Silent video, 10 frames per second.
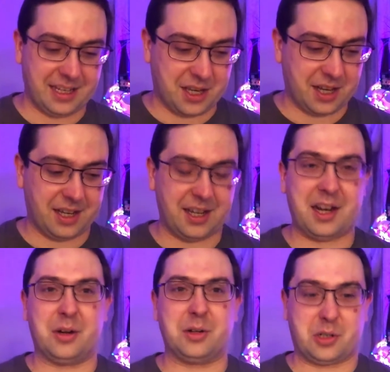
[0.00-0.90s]
then he's gonna,
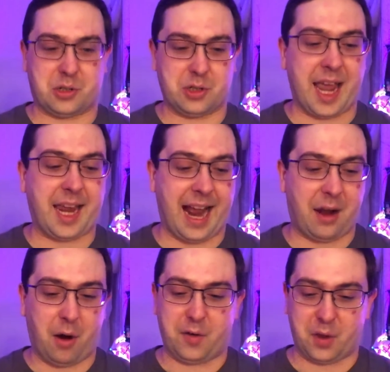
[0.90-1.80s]
you know, take it
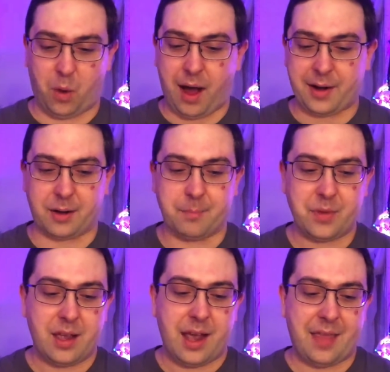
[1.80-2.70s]
out over the water,
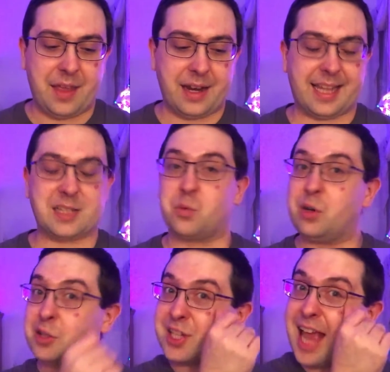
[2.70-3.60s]
and then it gets
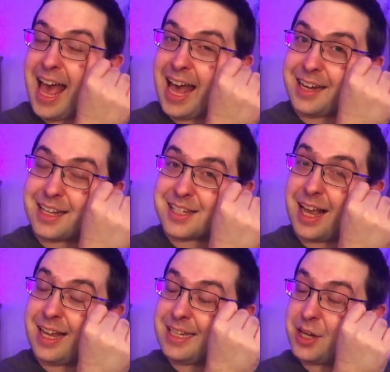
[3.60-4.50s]
real sad because
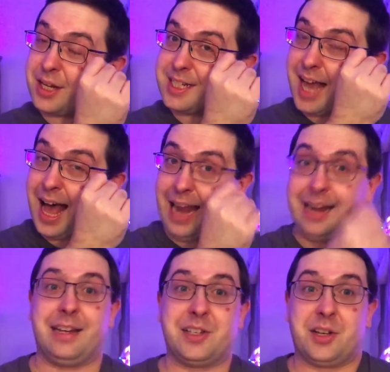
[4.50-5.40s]
he's gonna
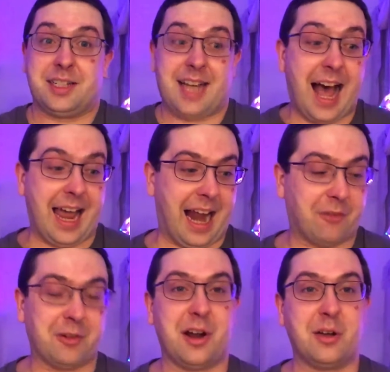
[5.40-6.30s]
die. He's gonna die, and
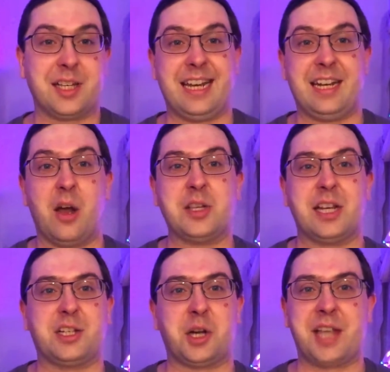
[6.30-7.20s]
Alfred knows it, he
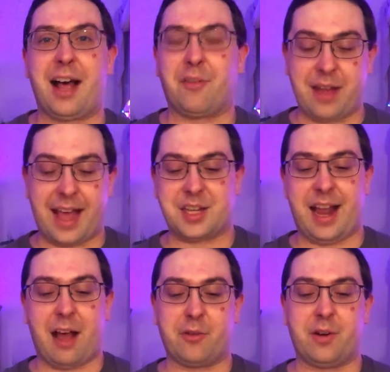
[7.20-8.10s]
knows it, and he starts
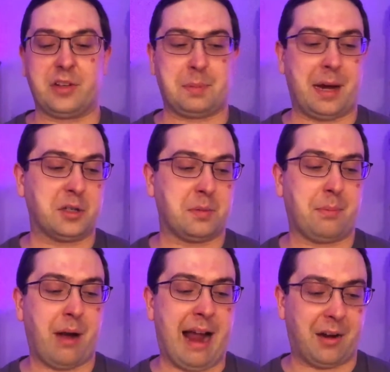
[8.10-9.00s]
asking Alfred if his parents would
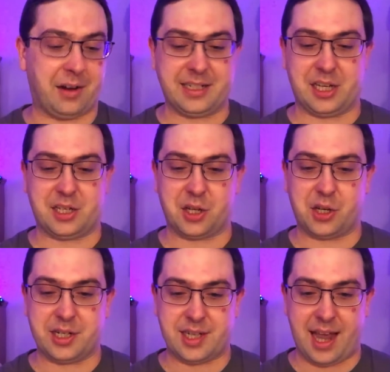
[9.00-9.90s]
be proud, and is this a
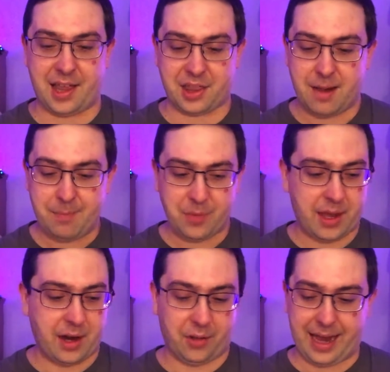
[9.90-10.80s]
good death,
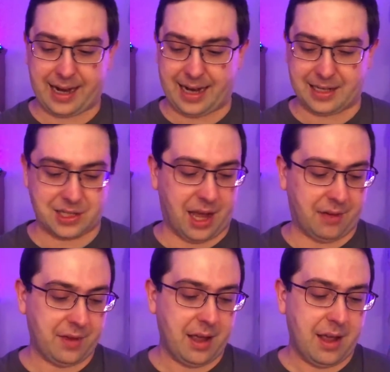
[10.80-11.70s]
and all that kind of
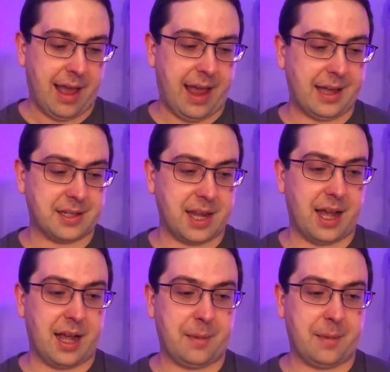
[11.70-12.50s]
stuff. And